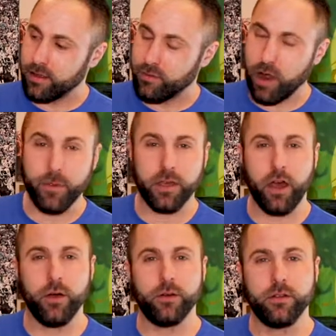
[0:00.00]
grab your
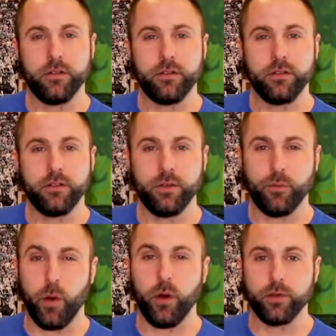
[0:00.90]
coat,
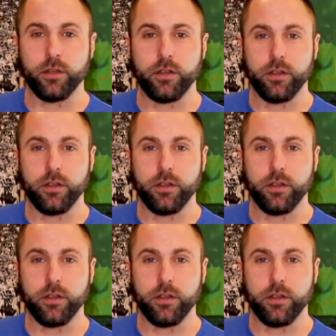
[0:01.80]
you've pulled.